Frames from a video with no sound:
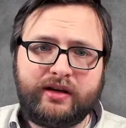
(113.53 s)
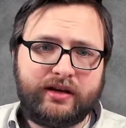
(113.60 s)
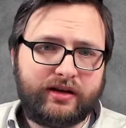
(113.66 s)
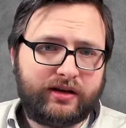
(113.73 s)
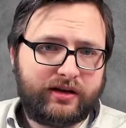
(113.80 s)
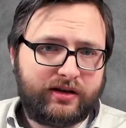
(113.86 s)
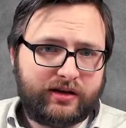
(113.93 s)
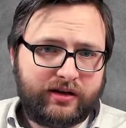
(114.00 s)

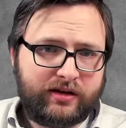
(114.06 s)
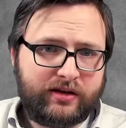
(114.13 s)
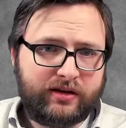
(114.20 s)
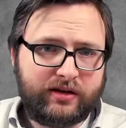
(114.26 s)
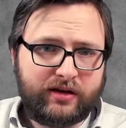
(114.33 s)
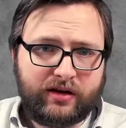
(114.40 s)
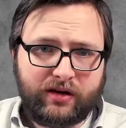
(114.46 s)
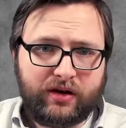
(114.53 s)

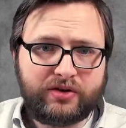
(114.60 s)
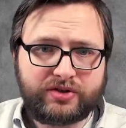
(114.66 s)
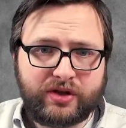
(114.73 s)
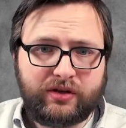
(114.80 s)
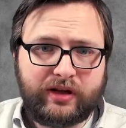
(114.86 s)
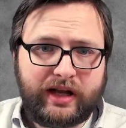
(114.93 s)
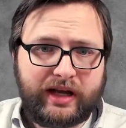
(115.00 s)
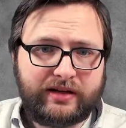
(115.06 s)
also
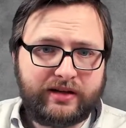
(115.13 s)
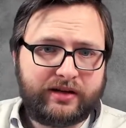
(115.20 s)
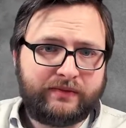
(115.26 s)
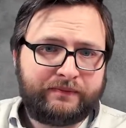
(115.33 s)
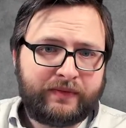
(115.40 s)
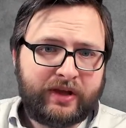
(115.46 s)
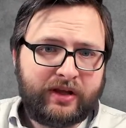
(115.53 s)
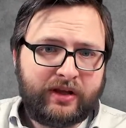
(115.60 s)
later,
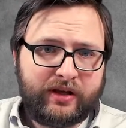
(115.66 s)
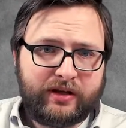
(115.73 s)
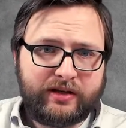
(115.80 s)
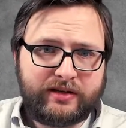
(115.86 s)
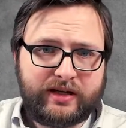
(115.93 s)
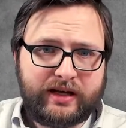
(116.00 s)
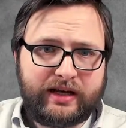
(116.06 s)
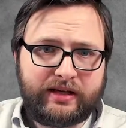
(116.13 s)

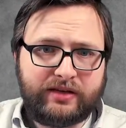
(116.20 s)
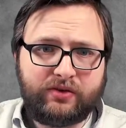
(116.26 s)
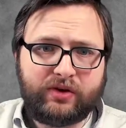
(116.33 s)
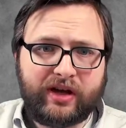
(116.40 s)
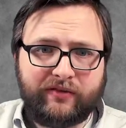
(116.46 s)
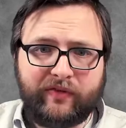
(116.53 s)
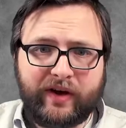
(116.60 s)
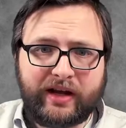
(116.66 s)
you
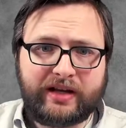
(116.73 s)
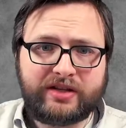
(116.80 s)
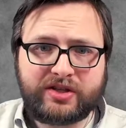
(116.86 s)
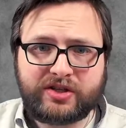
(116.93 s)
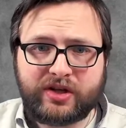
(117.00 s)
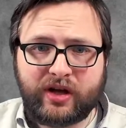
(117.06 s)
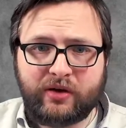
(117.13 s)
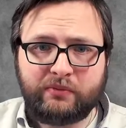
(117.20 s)
can find
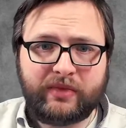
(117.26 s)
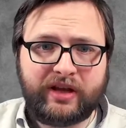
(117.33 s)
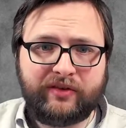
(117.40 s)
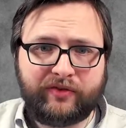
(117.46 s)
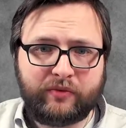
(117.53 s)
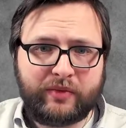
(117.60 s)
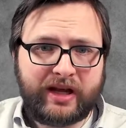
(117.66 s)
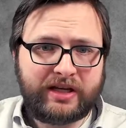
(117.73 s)
some
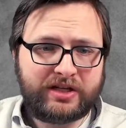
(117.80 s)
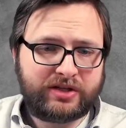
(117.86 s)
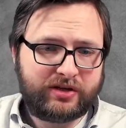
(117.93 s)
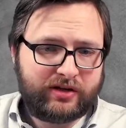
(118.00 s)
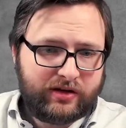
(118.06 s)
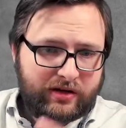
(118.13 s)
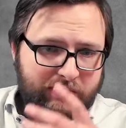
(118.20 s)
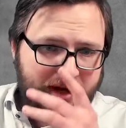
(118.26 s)

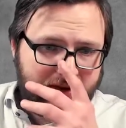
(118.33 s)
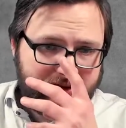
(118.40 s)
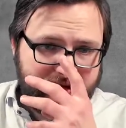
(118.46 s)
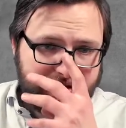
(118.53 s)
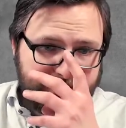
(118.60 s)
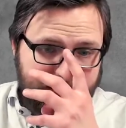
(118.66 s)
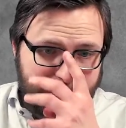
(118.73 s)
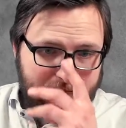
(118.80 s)
information about
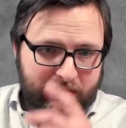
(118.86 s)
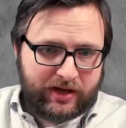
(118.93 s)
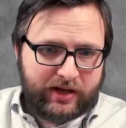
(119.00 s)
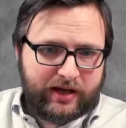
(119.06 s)
this time.